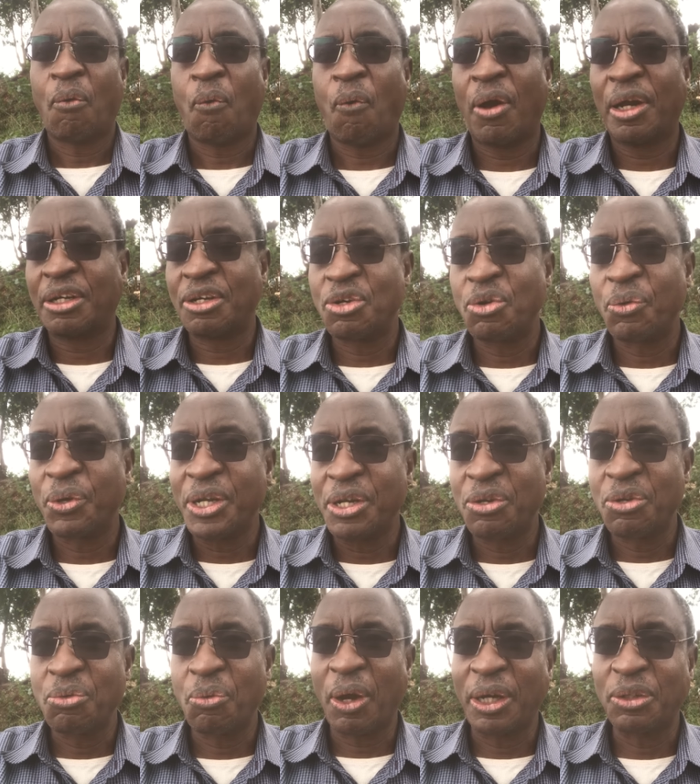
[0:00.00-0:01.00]
What do we
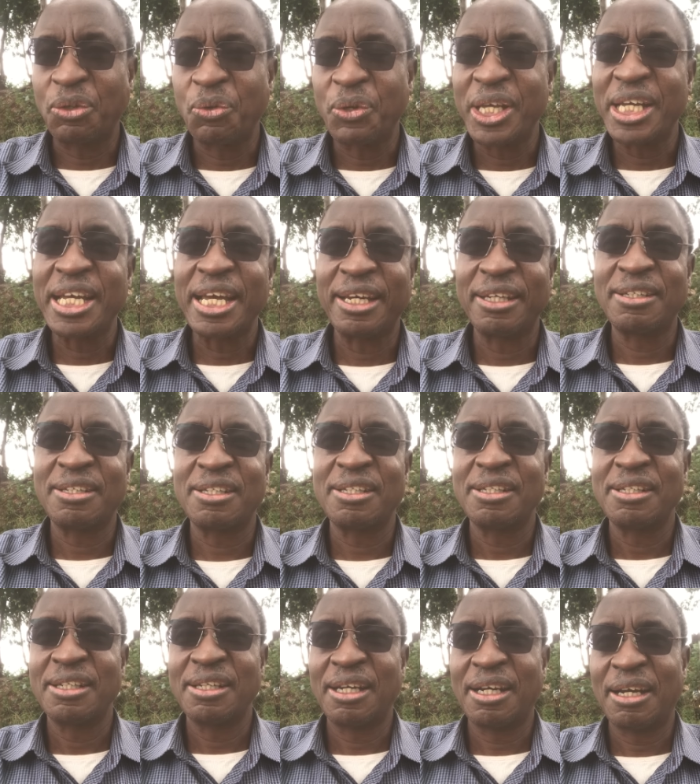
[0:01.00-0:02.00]
what do we get
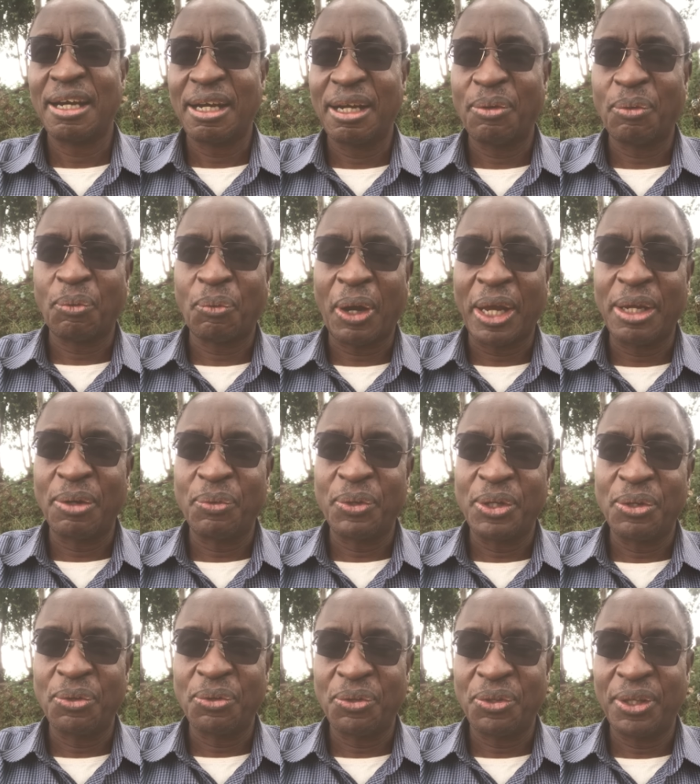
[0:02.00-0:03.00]
while we
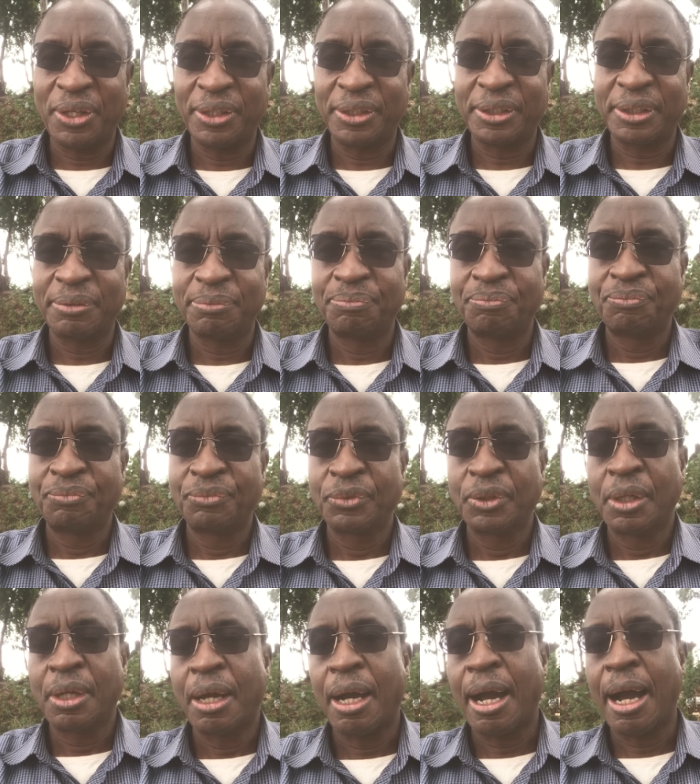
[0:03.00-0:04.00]
do this?
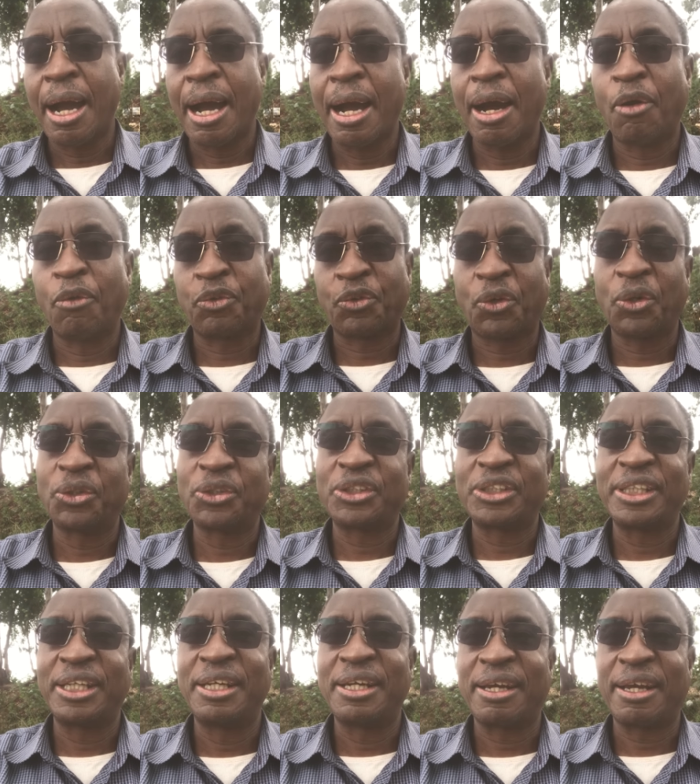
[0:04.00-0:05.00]
Uh, of course,
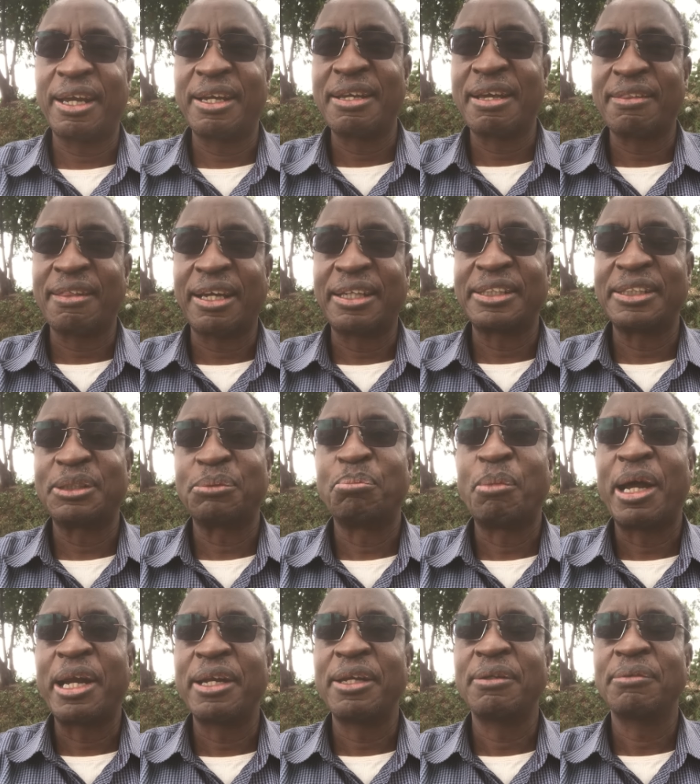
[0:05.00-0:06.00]
in Kenya, that is
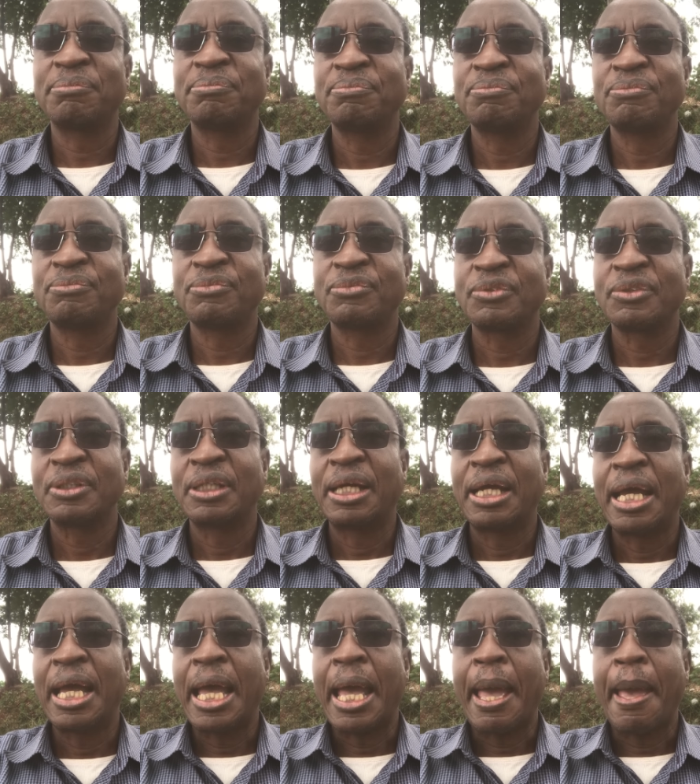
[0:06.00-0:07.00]
money.
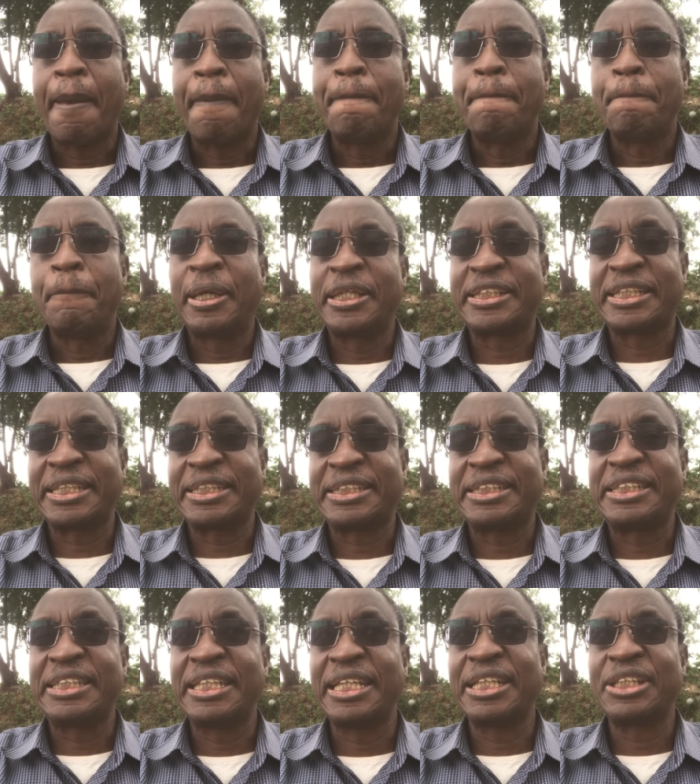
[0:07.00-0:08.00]
Mrs.
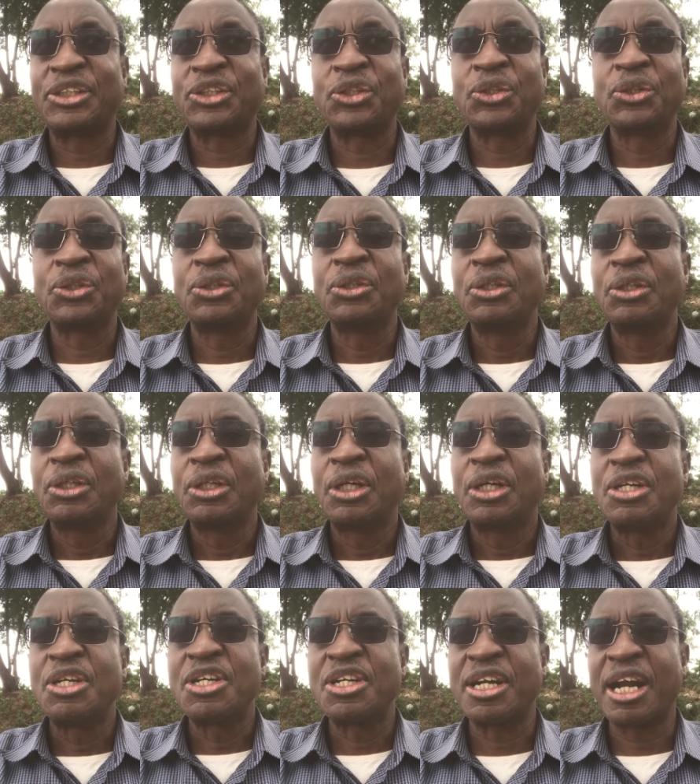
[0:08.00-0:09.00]
GSU
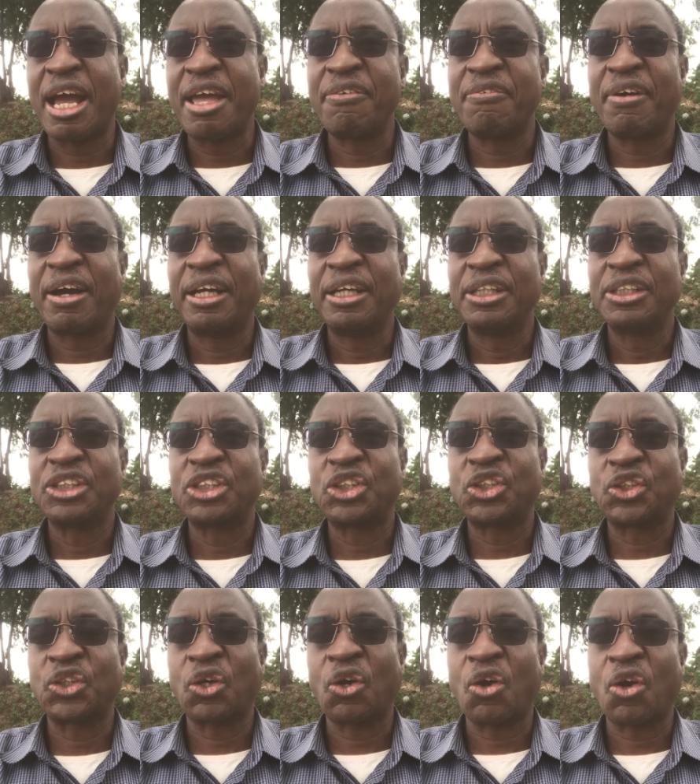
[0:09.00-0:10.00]
driver
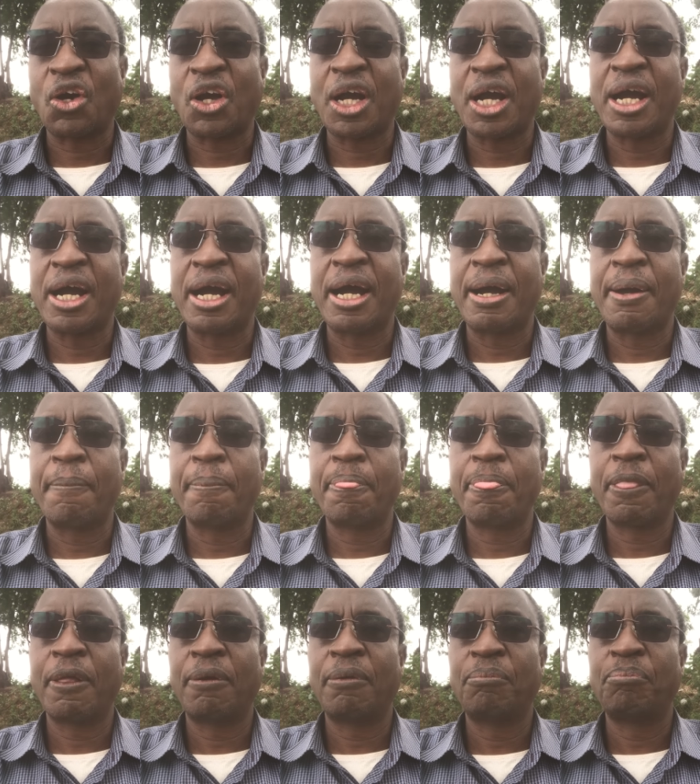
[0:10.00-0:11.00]
stroke, uh,
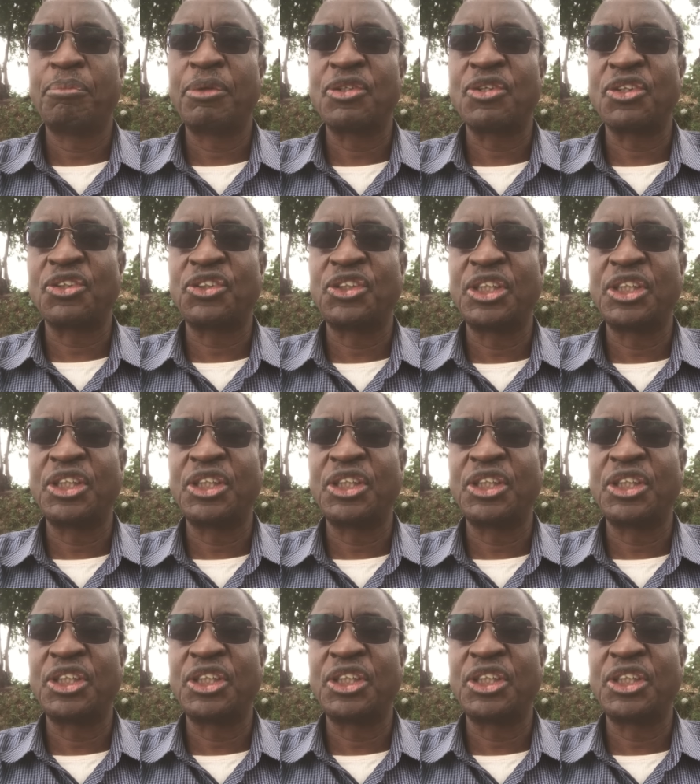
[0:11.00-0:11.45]
Mrs.